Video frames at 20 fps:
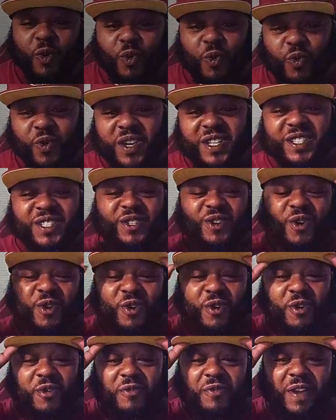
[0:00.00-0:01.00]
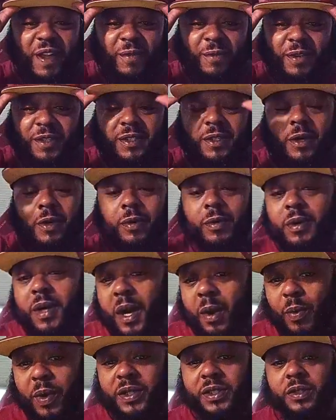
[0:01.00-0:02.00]
What's going on, family? So,
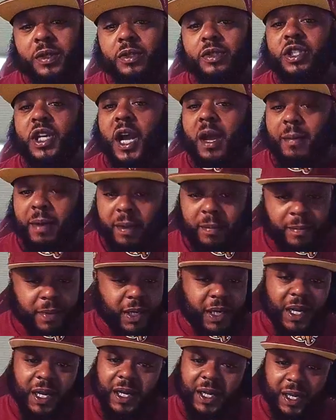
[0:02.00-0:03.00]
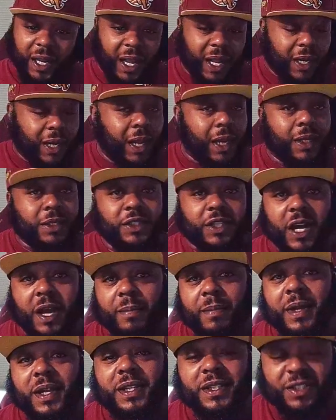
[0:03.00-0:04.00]
I wasn't going to chime in, but I got to
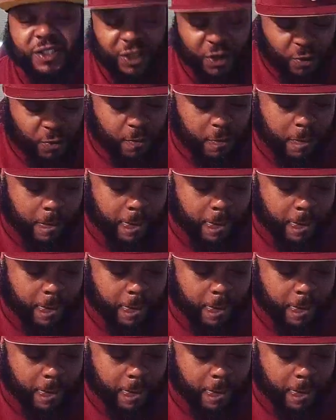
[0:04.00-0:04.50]
chime in. So,